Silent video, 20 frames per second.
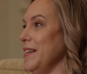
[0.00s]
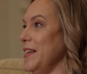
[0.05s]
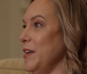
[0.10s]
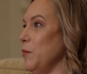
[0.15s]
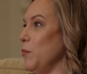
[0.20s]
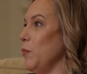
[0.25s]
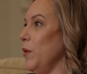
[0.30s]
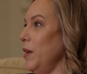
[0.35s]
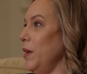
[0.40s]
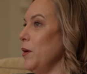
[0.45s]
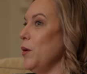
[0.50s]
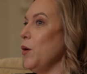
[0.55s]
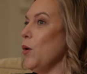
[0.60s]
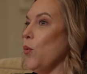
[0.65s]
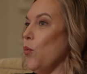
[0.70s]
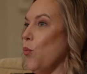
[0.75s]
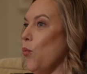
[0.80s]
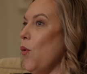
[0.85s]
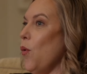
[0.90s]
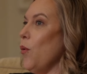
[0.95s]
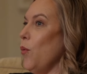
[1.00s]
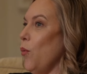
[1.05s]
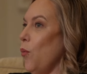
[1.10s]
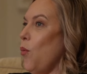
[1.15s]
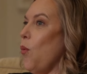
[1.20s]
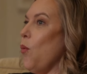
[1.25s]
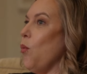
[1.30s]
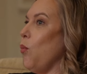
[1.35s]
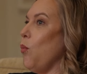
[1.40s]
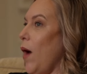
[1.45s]
Like
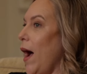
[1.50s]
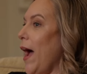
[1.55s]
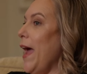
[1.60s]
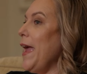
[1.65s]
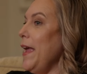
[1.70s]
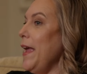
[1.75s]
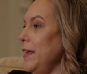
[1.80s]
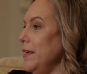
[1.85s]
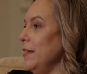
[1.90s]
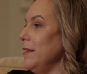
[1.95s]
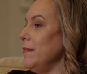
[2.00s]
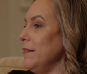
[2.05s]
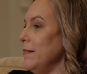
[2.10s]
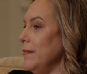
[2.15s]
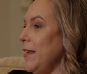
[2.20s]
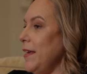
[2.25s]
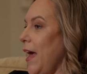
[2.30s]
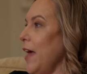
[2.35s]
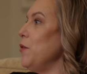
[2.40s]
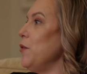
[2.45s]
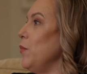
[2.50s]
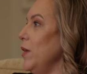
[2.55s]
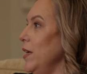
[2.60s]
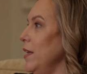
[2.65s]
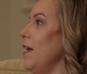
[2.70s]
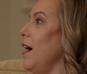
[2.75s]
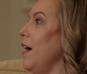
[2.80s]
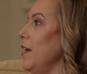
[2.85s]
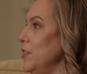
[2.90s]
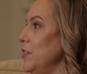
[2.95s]
why can we
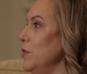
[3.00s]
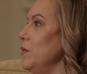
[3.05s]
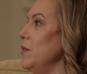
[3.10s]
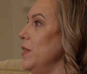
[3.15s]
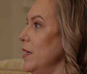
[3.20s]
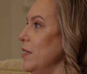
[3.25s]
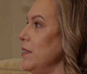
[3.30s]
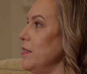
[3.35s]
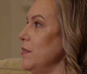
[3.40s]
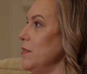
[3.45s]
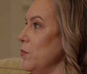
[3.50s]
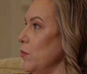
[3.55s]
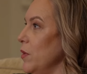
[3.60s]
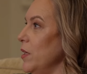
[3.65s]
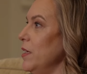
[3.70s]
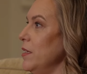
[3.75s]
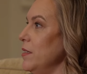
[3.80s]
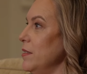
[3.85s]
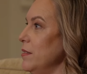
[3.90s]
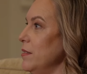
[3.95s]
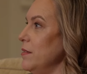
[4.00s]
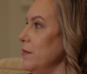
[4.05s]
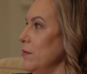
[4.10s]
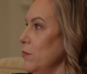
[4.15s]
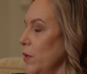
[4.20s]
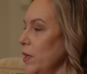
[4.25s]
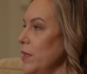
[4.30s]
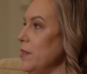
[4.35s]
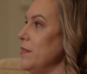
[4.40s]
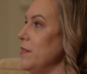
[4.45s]
not do this? What is
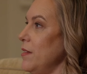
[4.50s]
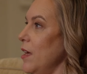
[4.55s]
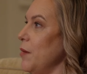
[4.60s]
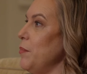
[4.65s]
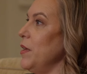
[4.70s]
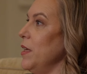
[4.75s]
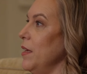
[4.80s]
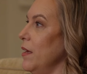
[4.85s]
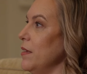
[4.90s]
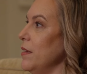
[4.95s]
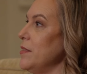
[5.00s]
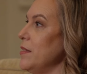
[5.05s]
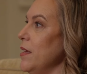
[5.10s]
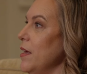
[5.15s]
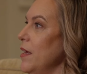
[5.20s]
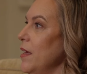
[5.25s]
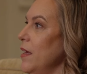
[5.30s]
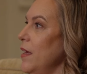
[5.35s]
stopping us?